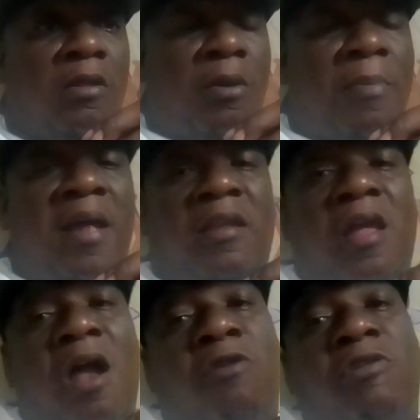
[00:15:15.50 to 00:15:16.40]
you might
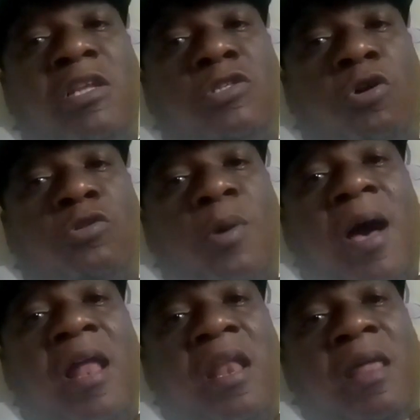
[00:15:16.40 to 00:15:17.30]
can't reach out to
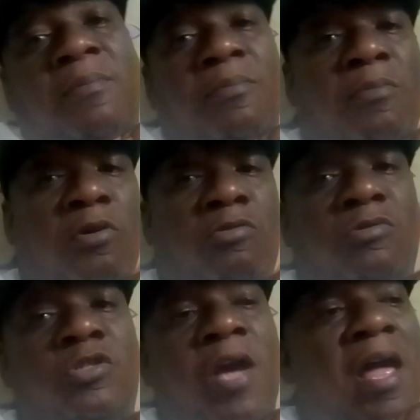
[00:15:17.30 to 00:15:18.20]
all of them, but
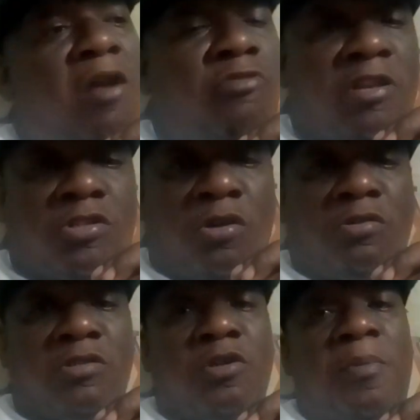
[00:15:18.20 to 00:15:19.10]
try and reach
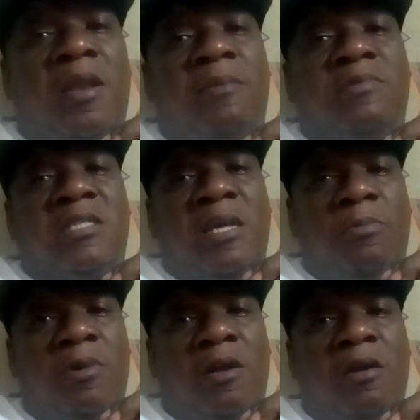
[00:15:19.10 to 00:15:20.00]
out to some of them
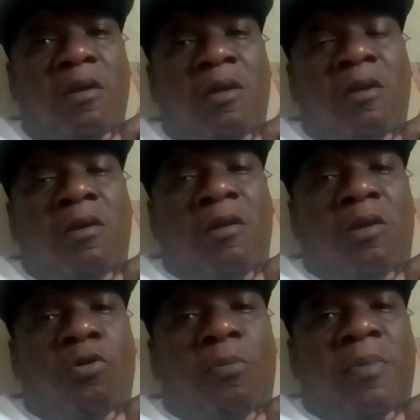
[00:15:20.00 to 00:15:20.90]
same way.
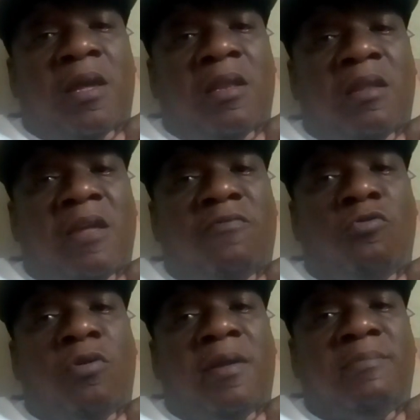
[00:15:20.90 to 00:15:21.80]
You know what I mean?
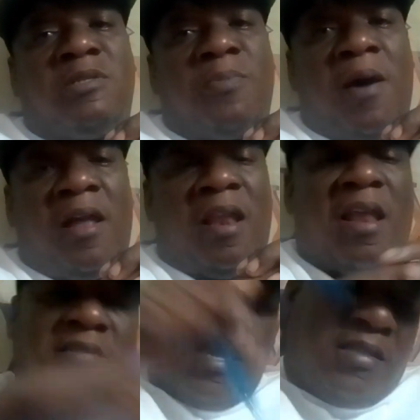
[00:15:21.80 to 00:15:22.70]
Even though them small. And as